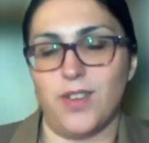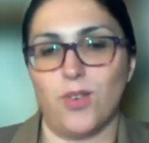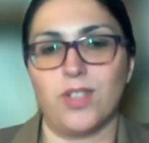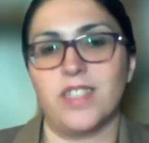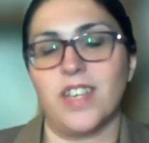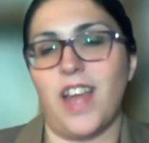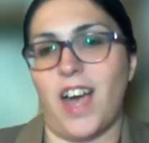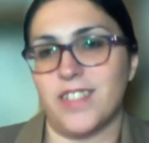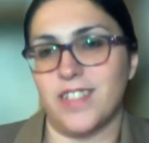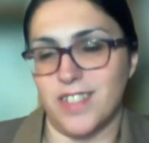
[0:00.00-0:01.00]
not
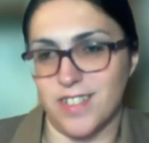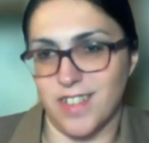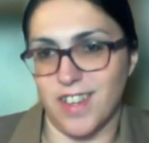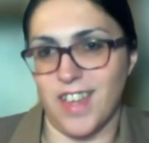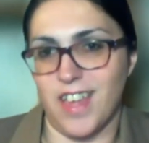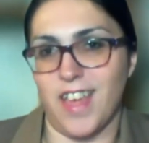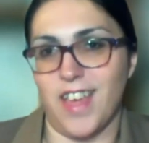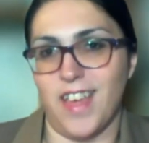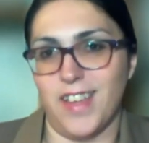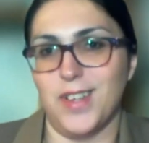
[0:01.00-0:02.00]
interacting uh,